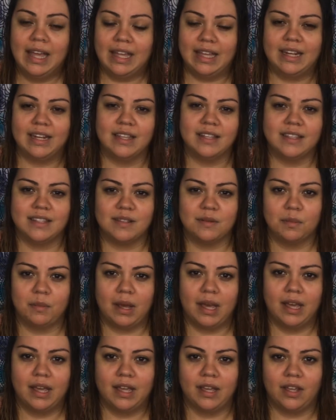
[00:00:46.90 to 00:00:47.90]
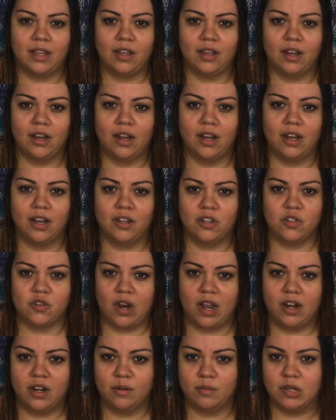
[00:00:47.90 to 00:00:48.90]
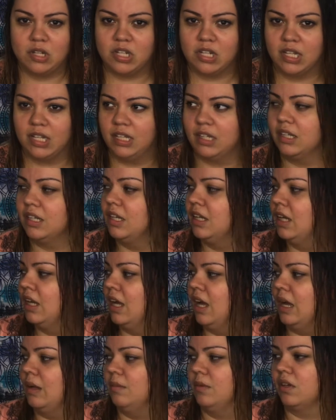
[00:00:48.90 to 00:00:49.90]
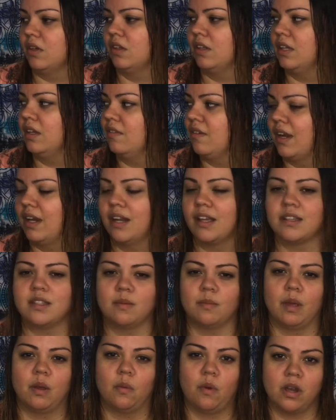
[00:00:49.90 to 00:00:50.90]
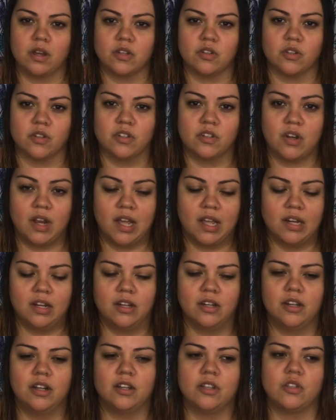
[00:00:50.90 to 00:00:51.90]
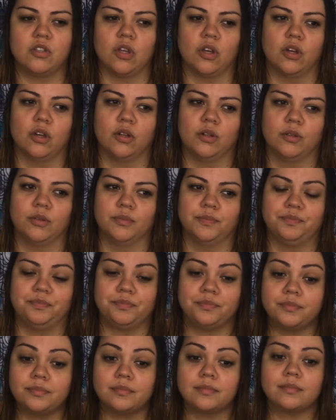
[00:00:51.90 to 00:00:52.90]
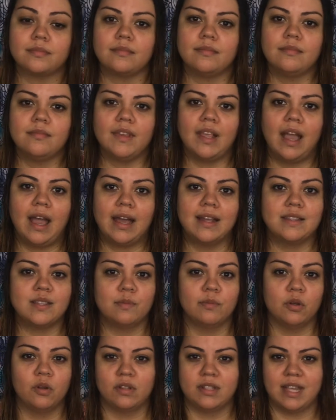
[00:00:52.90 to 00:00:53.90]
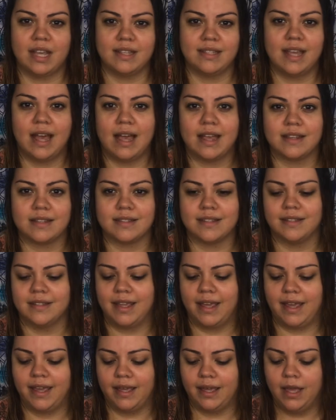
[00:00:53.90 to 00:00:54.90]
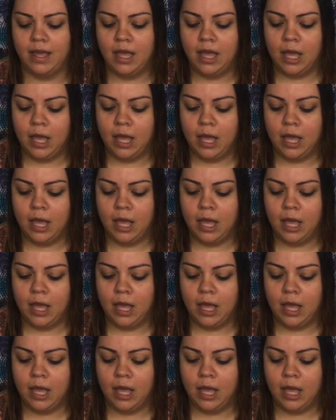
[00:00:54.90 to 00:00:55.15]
It is my dryer machine. I'm literally right next to my washer and dryer, so I had to multitask today.